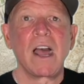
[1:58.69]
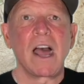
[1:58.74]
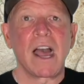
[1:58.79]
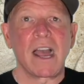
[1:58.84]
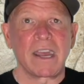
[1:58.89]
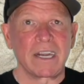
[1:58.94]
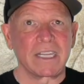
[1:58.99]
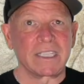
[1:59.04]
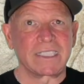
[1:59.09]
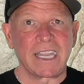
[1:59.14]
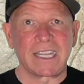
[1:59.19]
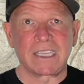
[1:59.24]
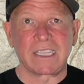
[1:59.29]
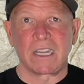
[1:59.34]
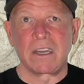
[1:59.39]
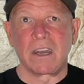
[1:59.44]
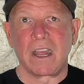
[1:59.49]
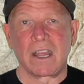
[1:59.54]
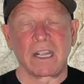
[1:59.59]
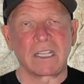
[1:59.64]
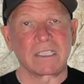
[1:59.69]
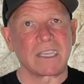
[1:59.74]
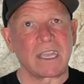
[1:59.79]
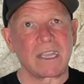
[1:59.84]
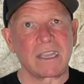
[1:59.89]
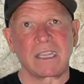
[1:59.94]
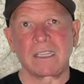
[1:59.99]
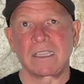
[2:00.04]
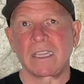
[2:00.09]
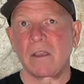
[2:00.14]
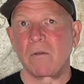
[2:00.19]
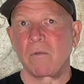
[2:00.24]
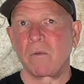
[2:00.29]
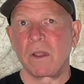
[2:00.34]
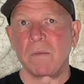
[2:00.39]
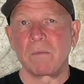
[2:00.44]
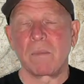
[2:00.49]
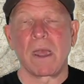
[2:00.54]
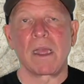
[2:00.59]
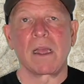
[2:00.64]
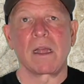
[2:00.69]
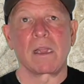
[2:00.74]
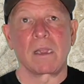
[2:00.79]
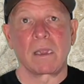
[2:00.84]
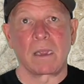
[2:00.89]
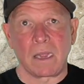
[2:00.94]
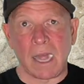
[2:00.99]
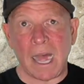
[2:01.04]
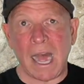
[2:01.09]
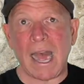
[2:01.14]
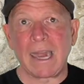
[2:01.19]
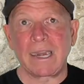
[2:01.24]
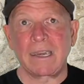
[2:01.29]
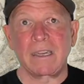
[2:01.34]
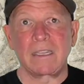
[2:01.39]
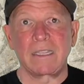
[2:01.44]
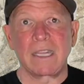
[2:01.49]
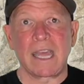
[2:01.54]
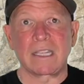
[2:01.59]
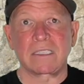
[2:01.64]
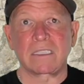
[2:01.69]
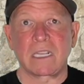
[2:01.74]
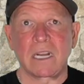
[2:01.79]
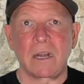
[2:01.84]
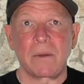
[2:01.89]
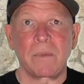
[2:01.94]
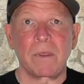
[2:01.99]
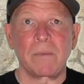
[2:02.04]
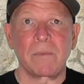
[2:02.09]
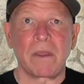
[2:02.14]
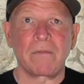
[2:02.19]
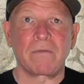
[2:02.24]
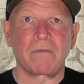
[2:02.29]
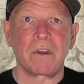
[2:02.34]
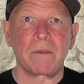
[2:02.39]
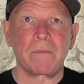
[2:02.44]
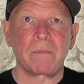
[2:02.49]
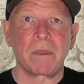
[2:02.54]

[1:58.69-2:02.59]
I'm going to take the Nuggets. I think they win by a lot, and that's going to be my free